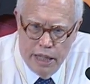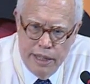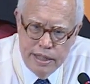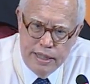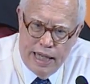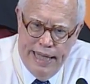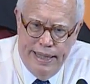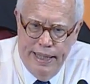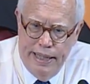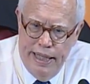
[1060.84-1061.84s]
This, I
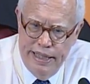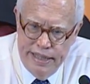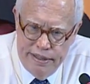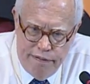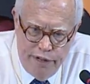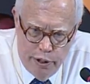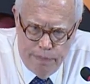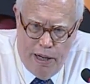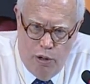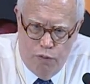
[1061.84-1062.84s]
think, is a very
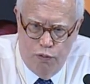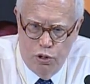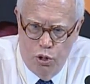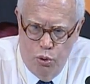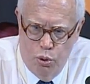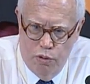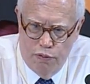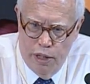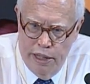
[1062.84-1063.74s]
powerful tool for